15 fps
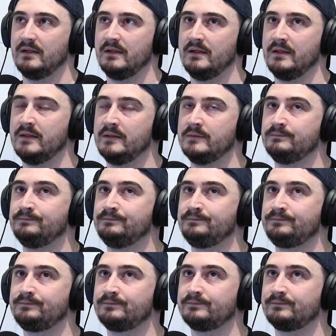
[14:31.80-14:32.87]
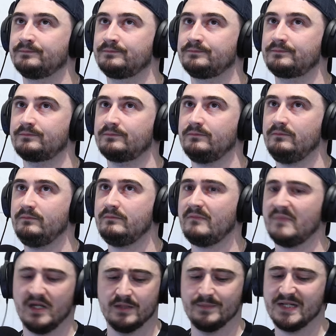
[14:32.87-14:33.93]

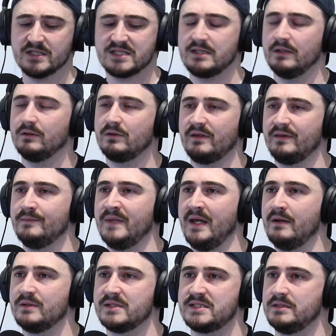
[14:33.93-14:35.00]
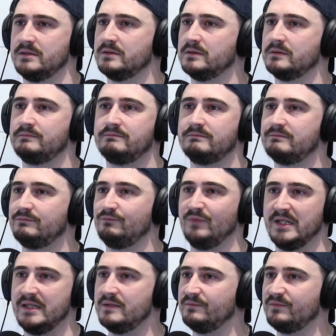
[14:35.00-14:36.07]
And I mean, I still look at them now. I still
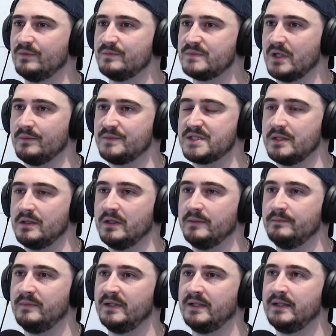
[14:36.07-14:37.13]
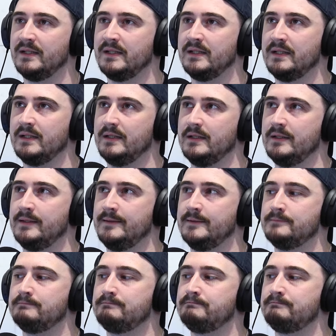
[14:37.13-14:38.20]
read them from time to time,
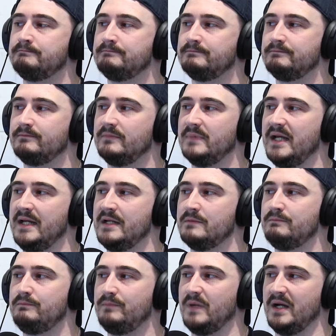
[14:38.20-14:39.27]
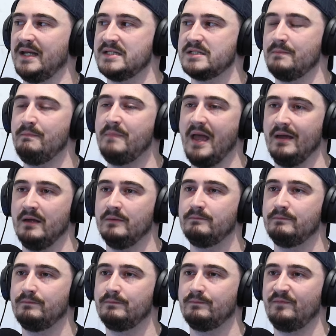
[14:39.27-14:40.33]
in I guess, a better
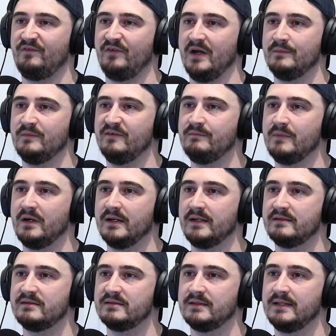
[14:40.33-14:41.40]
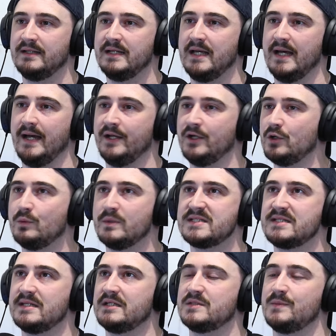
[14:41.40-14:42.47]
frame of mind. And I always
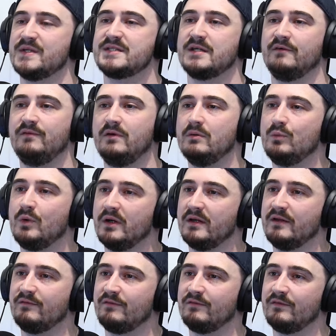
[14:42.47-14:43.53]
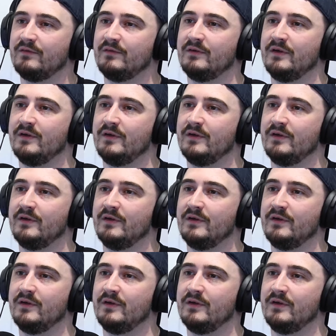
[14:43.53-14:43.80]
think to myself, oh, what if?